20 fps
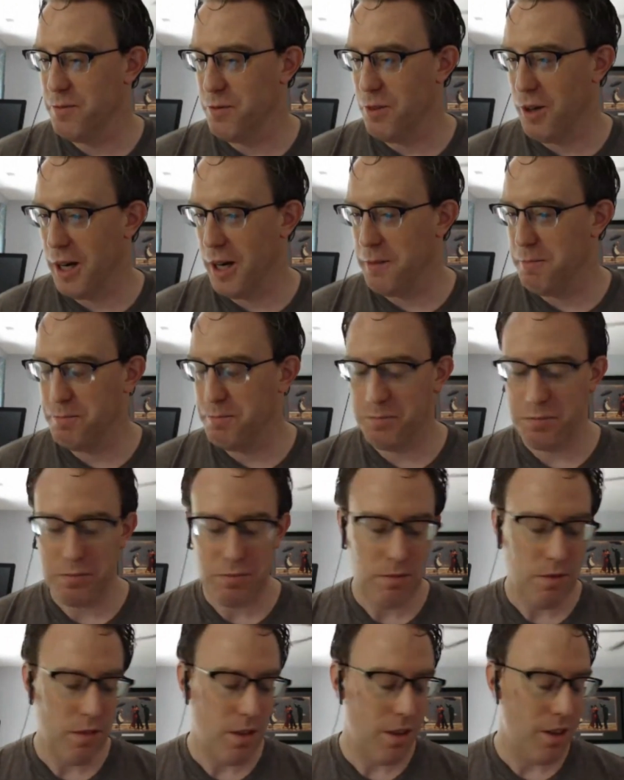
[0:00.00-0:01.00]
right?
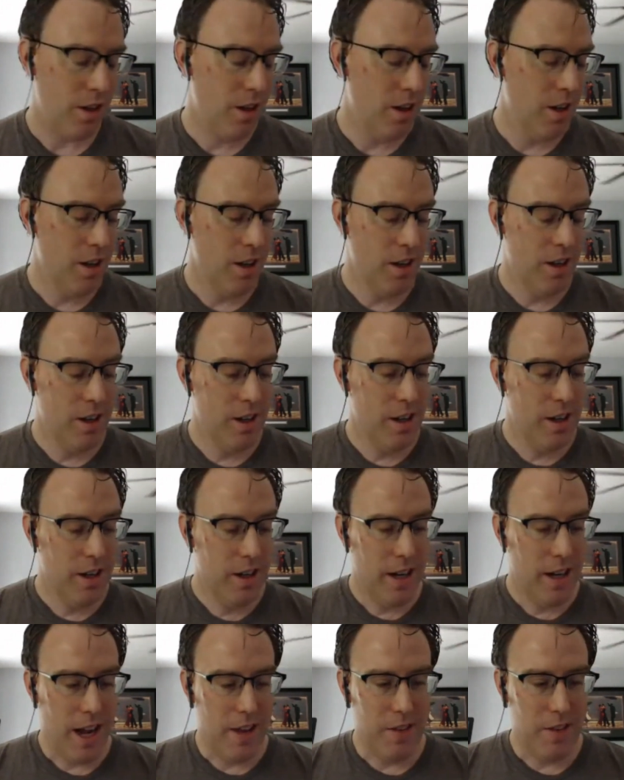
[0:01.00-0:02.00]

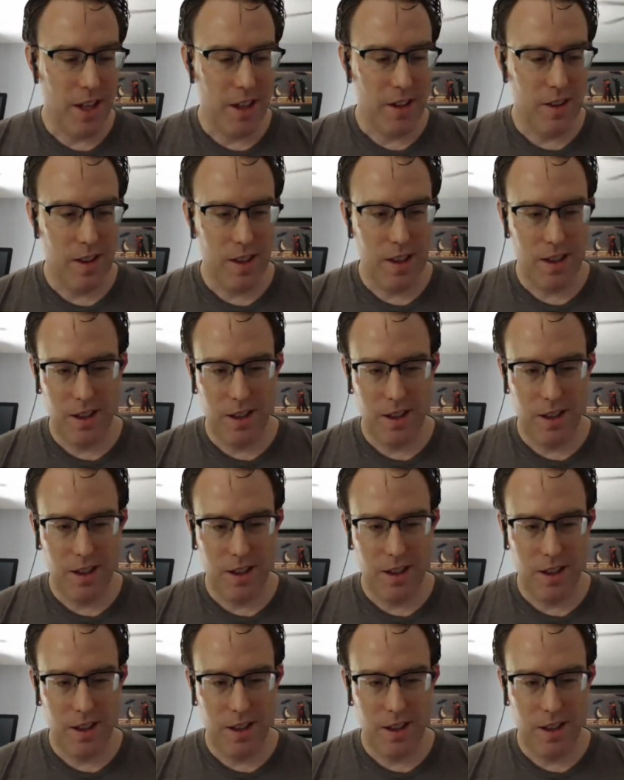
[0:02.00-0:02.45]
And then